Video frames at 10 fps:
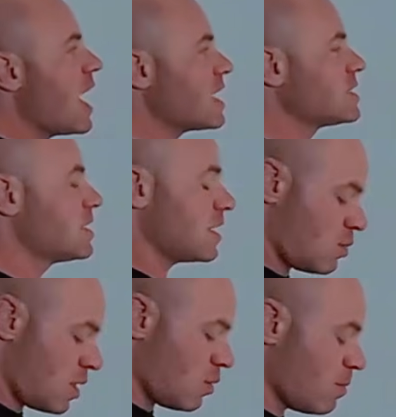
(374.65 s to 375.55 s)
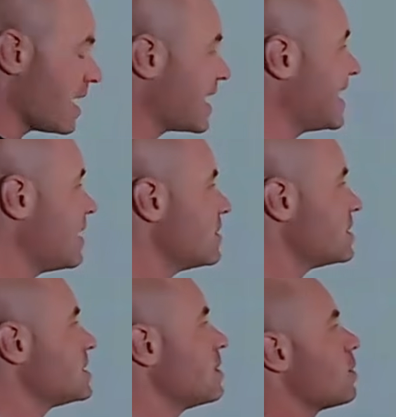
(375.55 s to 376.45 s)
Actually, tell you what, we'll make it
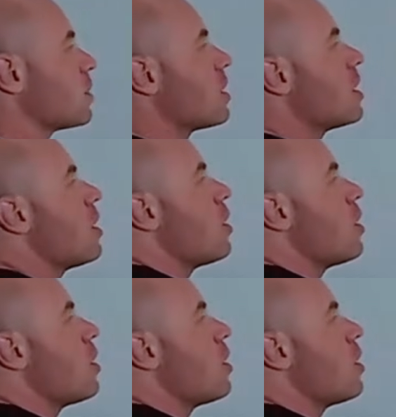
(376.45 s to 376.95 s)
even simpler.